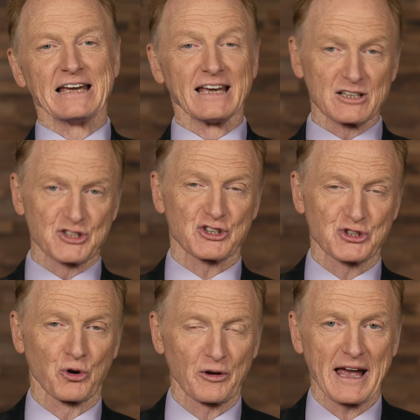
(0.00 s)
Here's the
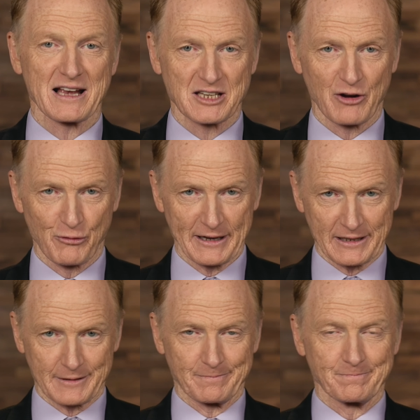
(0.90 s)
story as I read
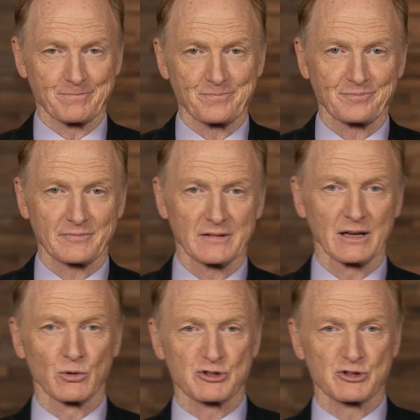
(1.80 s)
it. It